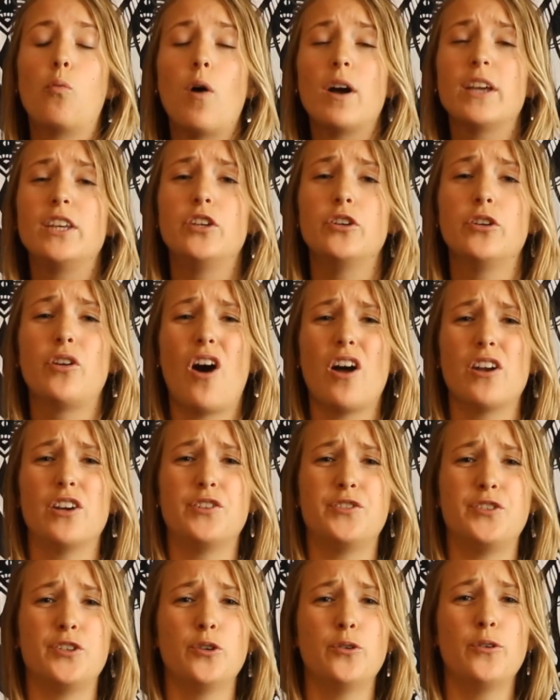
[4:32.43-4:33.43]
what you gotta
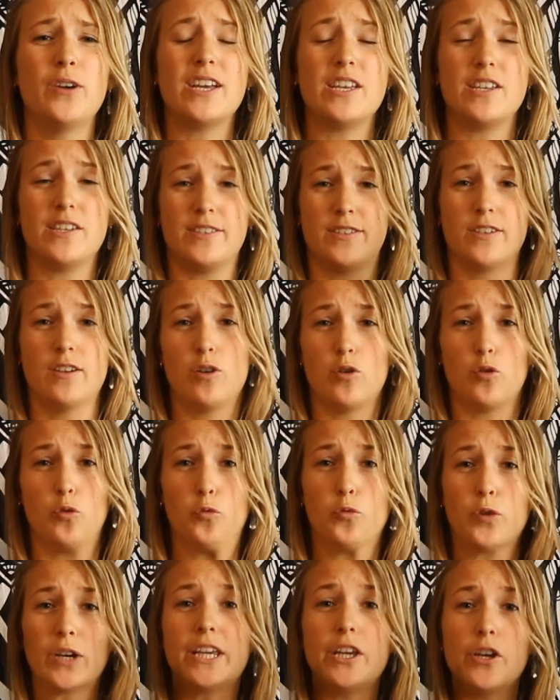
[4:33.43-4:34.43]
do is
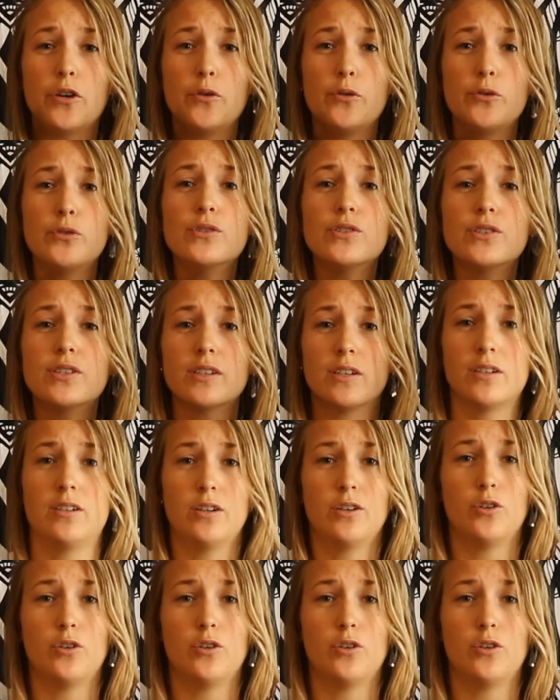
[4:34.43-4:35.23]
reuse,